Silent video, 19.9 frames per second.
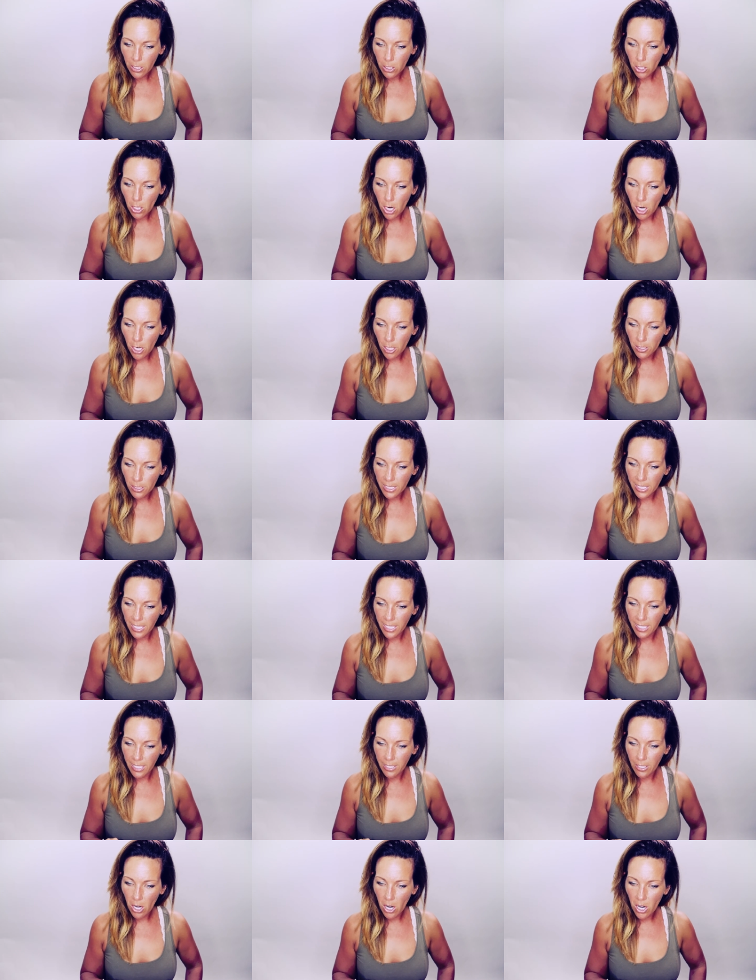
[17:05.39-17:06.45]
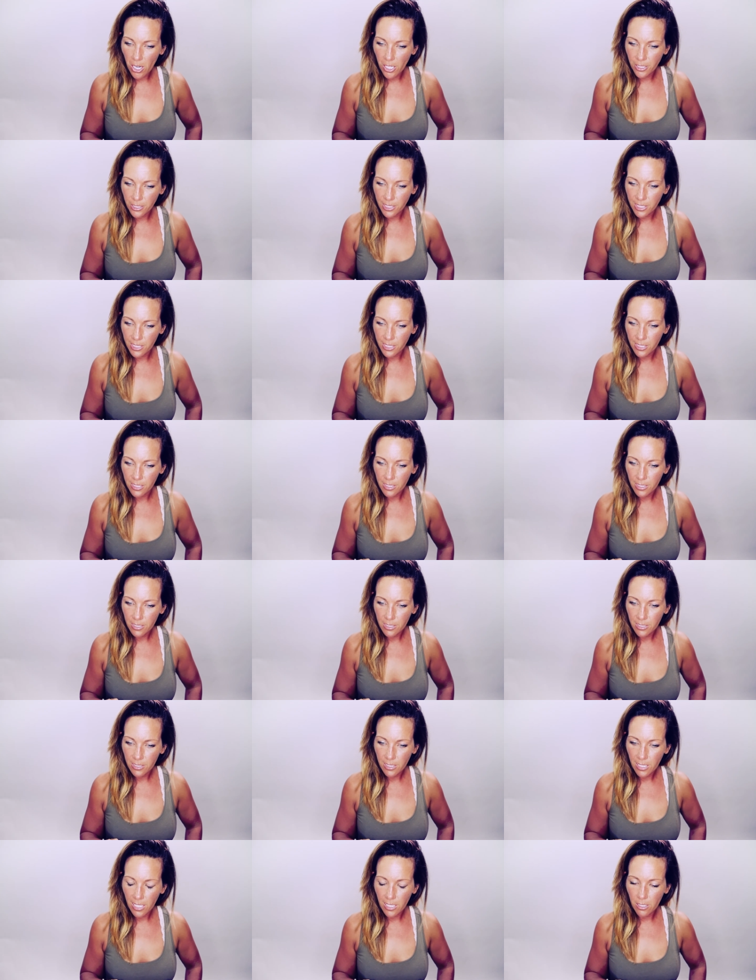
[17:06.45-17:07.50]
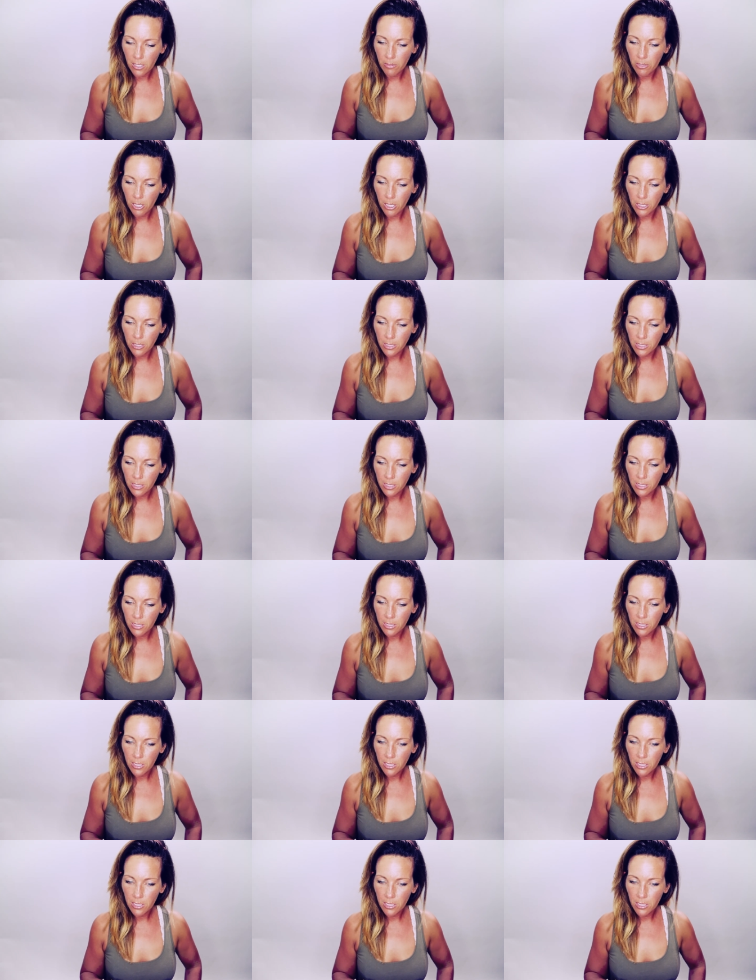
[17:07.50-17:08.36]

Carlin, hearts. I love hearts.